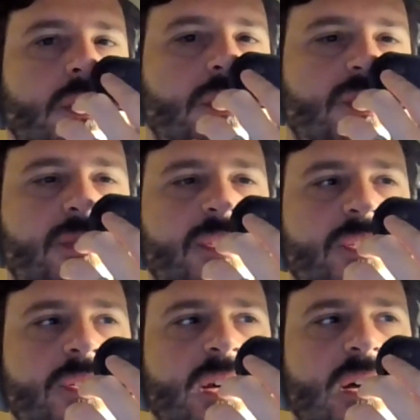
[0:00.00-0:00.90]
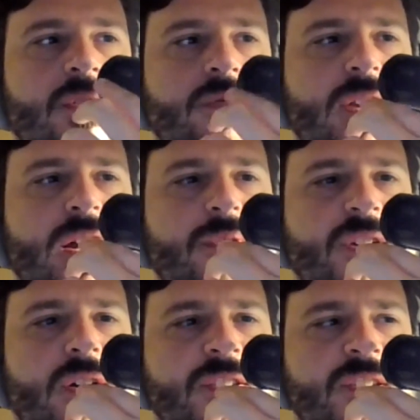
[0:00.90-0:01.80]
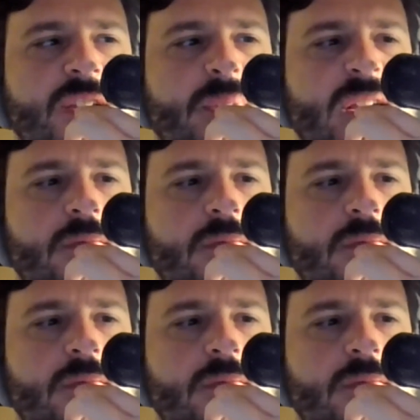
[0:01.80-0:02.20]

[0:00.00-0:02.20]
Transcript: So it did download. Now it's unzipping.